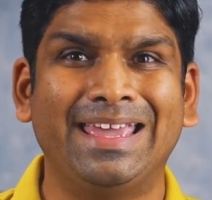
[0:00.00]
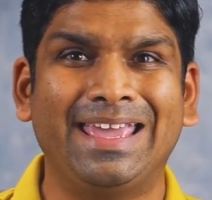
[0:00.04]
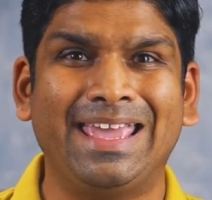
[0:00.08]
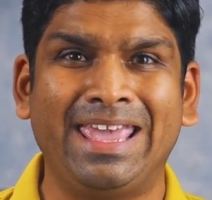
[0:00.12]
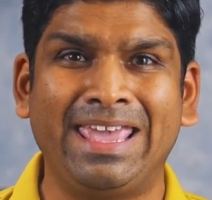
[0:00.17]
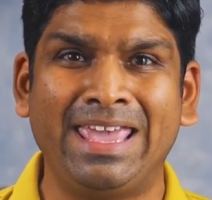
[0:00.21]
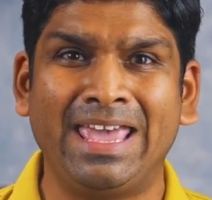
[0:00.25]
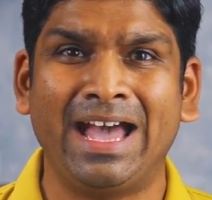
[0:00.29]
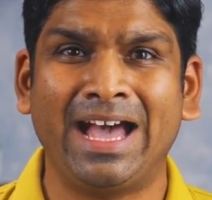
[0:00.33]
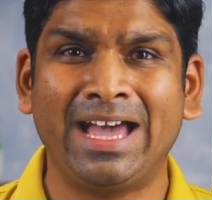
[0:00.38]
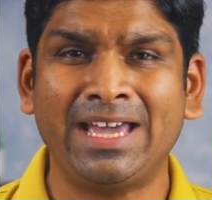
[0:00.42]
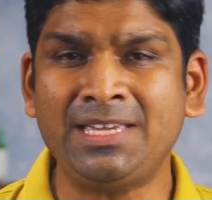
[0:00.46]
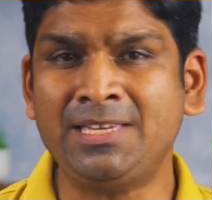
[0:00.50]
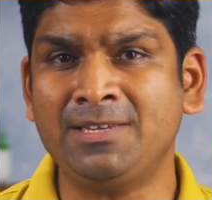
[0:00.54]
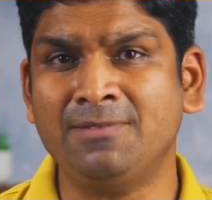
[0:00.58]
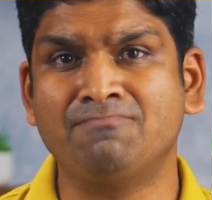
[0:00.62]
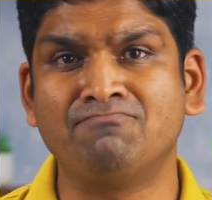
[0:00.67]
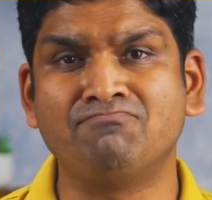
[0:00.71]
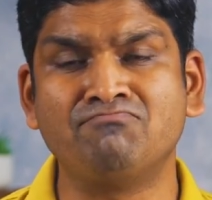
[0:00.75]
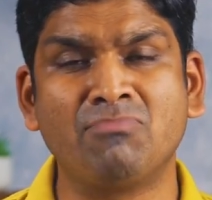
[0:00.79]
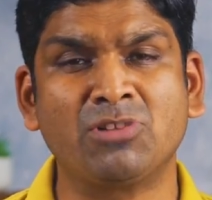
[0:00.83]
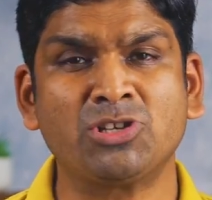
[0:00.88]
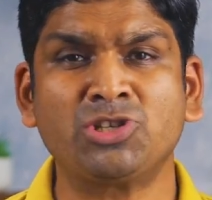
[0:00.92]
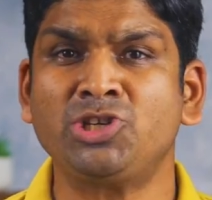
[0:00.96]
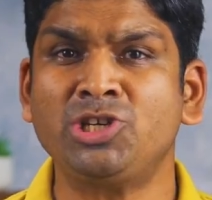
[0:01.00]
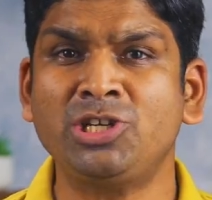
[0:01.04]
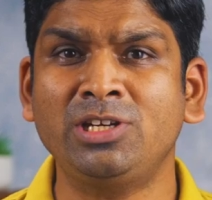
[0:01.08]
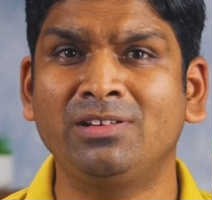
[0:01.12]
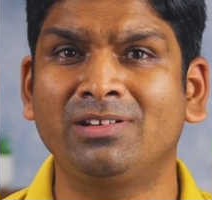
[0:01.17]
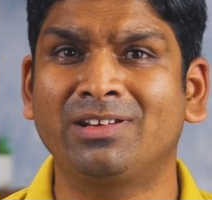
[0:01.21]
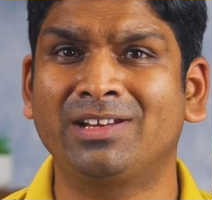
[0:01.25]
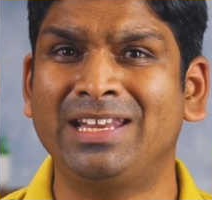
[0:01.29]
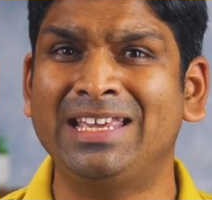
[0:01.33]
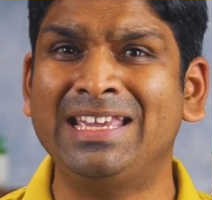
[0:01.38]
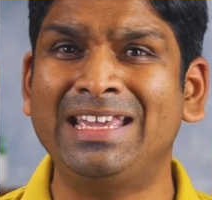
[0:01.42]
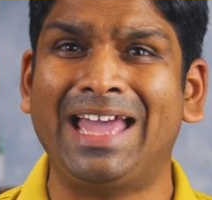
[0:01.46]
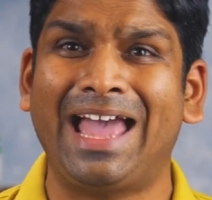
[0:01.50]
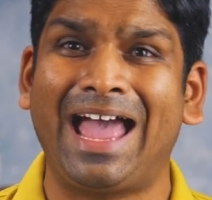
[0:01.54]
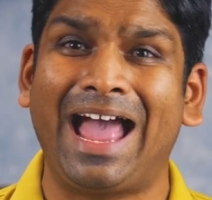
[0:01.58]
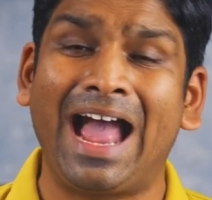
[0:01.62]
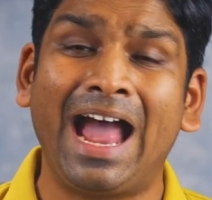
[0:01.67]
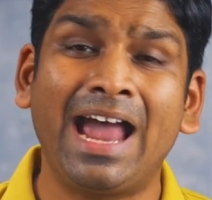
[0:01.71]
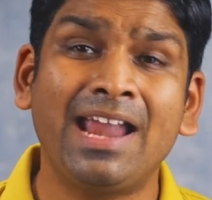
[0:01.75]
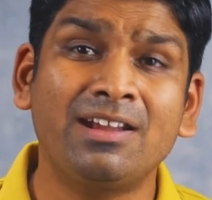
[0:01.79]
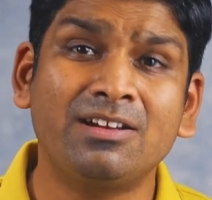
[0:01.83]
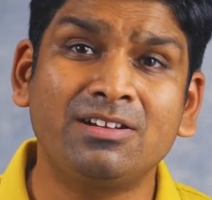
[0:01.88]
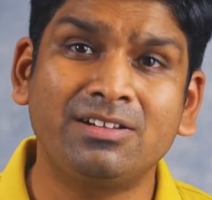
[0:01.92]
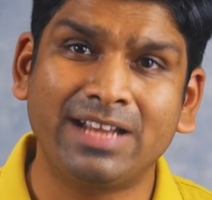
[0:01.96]
AI, machine learning,
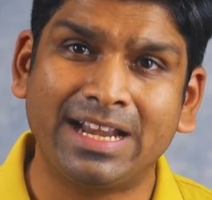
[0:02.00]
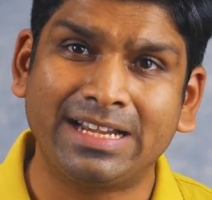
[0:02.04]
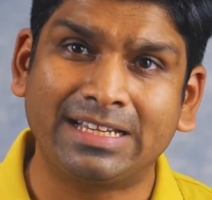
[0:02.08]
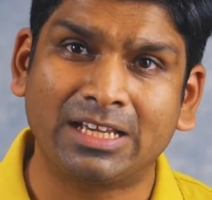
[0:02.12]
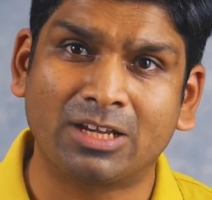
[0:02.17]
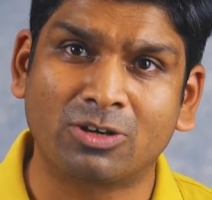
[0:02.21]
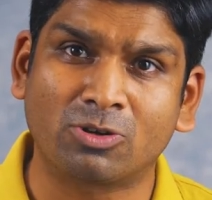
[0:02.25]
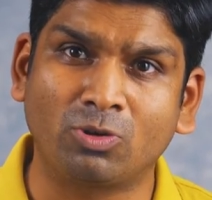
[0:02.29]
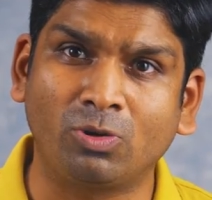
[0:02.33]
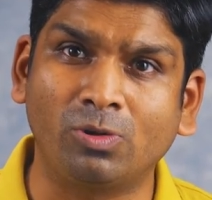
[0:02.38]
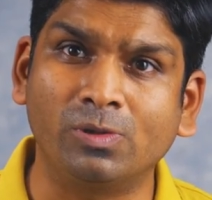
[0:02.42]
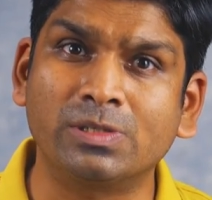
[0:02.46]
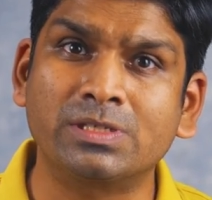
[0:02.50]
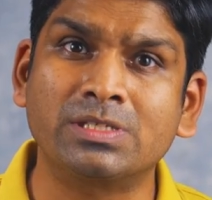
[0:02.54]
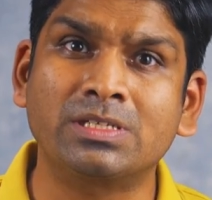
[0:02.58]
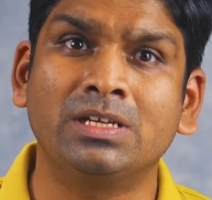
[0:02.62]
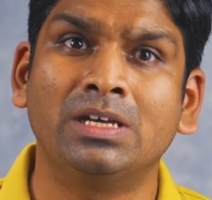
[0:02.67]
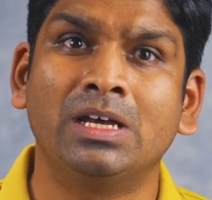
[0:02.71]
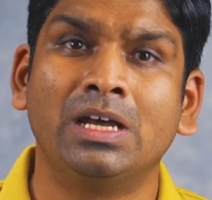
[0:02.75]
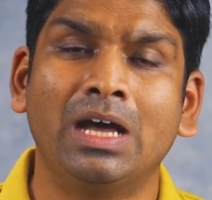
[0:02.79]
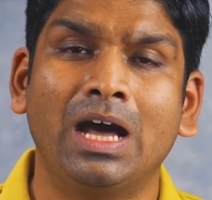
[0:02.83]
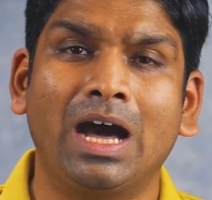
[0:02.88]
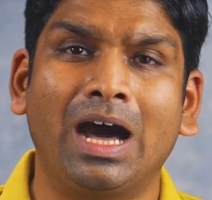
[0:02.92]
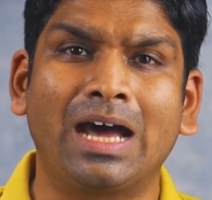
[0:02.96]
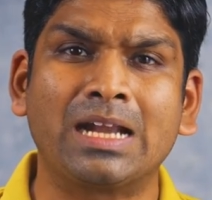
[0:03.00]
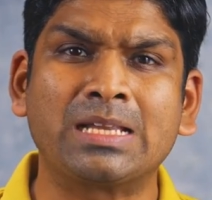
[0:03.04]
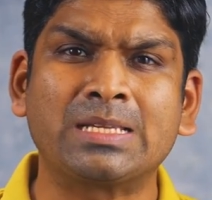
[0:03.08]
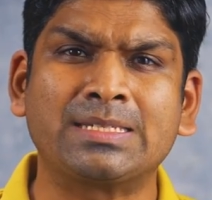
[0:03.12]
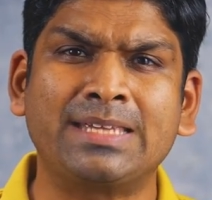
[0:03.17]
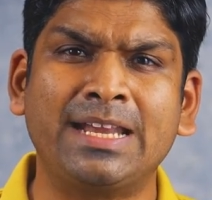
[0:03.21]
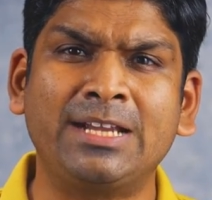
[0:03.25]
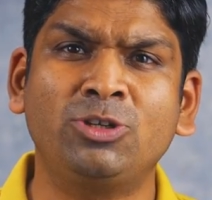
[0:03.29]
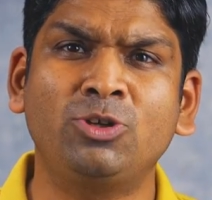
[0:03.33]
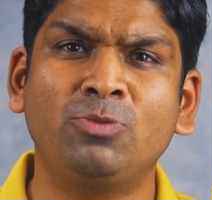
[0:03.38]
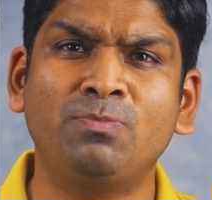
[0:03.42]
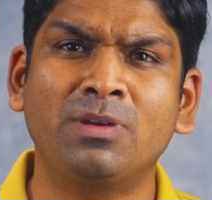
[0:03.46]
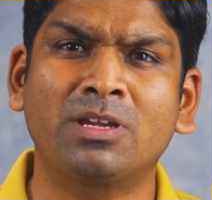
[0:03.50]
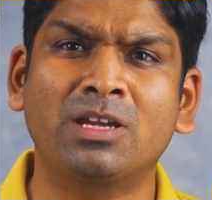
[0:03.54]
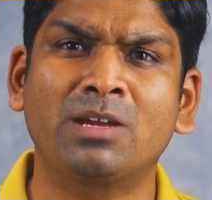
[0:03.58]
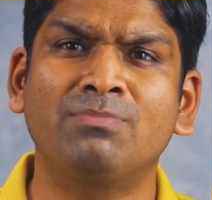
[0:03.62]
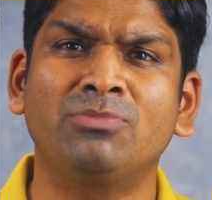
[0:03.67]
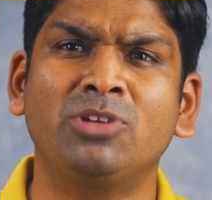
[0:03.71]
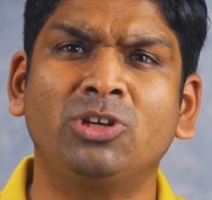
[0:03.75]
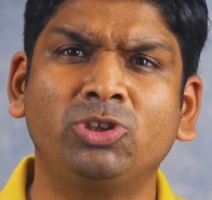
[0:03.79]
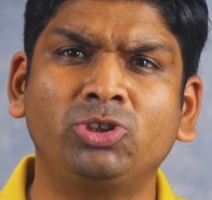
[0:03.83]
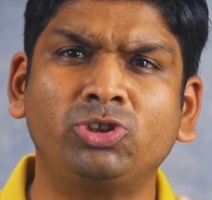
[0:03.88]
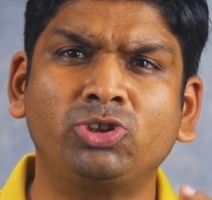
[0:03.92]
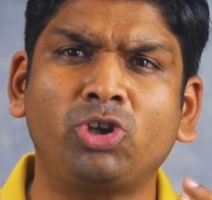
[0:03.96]
and data roles are set to become
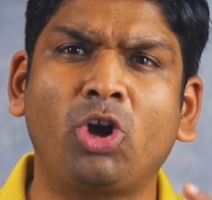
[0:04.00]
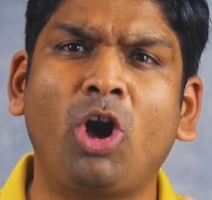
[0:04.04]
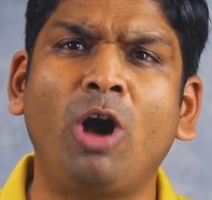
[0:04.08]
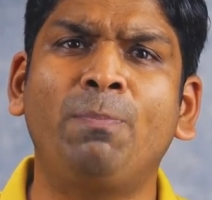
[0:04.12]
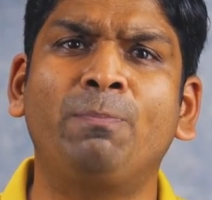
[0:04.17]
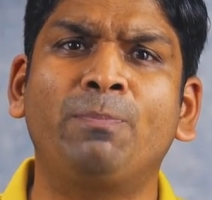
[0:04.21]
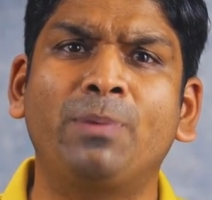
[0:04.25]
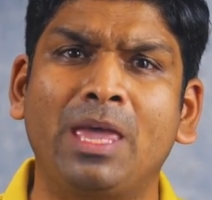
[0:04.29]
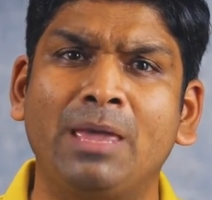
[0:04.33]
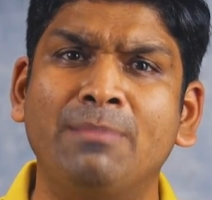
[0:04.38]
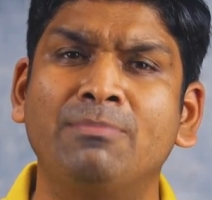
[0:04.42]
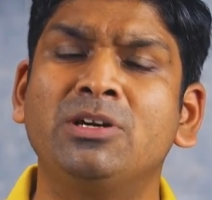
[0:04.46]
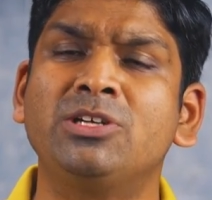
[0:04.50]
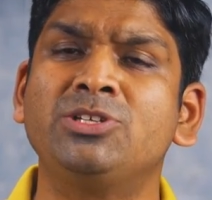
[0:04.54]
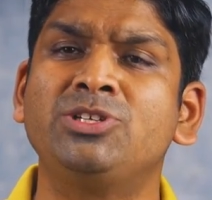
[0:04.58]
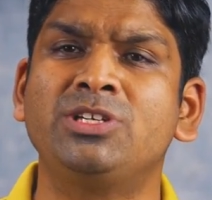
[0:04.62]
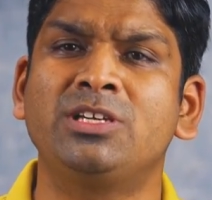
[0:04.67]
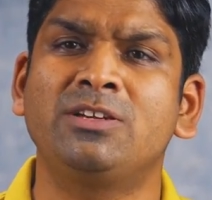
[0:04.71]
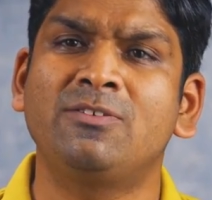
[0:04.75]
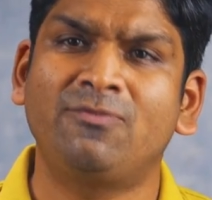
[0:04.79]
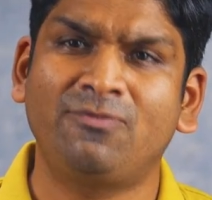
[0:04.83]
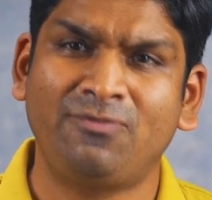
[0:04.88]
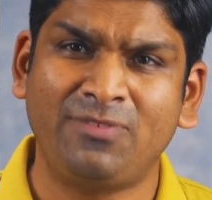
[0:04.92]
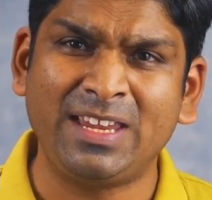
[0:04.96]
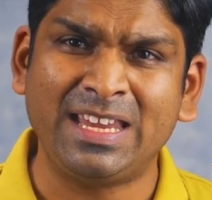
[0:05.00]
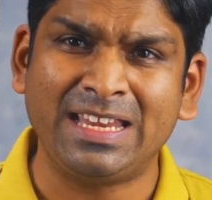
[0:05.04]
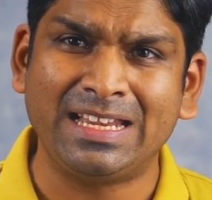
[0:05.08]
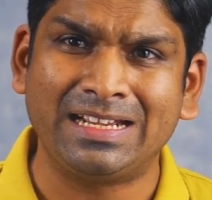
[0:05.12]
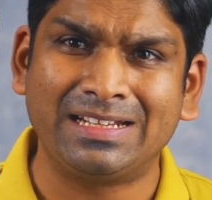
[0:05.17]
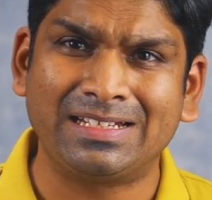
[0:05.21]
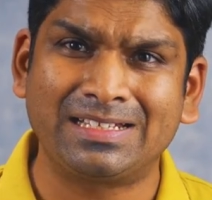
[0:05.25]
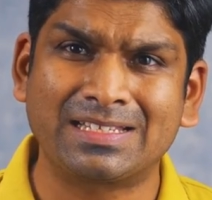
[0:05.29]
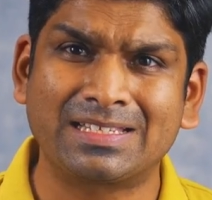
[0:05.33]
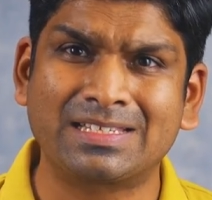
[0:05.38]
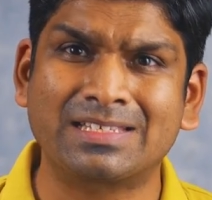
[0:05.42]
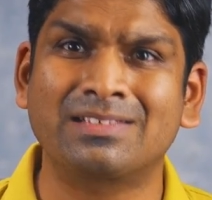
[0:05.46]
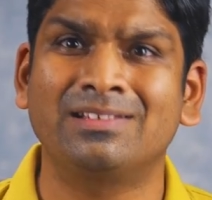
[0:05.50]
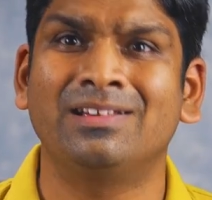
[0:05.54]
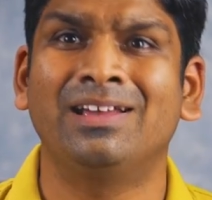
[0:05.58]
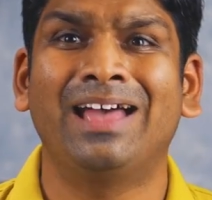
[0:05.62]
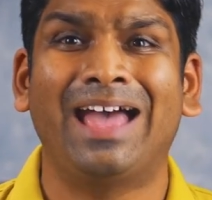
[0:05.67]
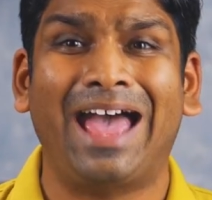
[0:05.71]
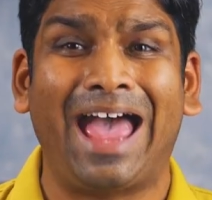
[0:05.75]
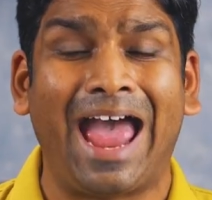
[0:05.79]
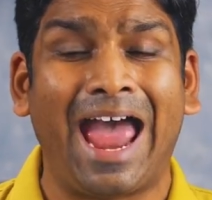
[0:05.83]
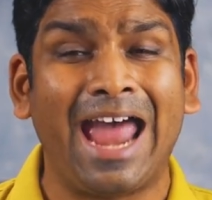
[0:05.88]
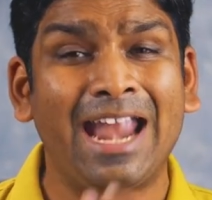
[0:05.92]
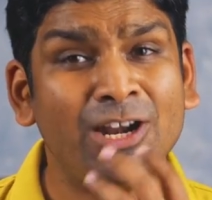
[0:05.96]
the top emerging fields
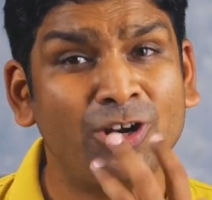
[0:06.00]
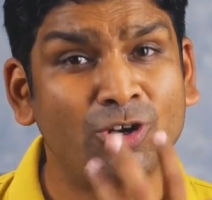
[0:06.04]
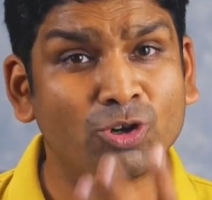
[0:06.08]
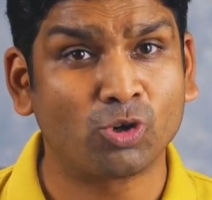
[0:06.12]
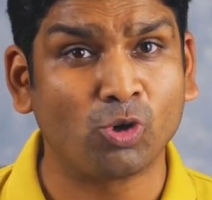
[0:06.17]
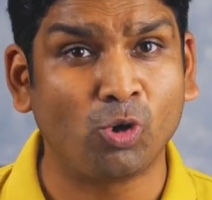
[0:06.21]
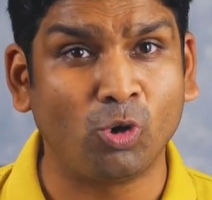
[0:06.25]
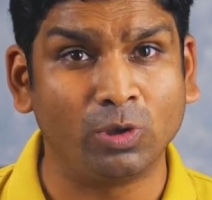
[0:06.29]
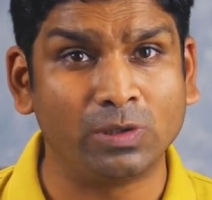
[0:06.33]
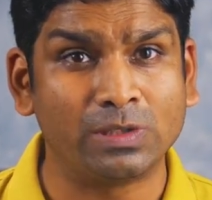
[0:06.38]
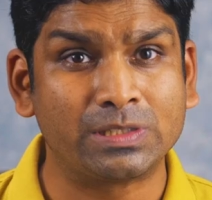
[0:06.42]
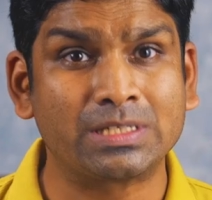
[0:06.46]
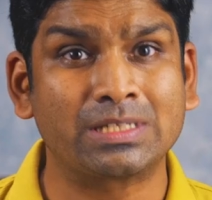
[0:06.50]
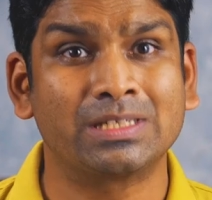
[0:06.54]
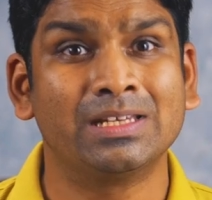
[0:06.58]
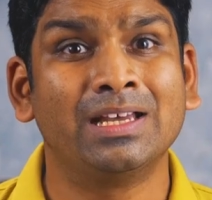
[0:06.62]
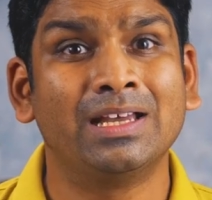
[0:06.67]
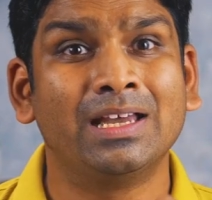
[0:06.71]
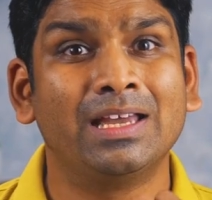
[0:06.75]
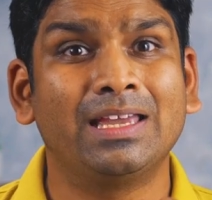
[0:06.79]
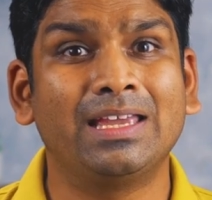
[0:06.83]
and roles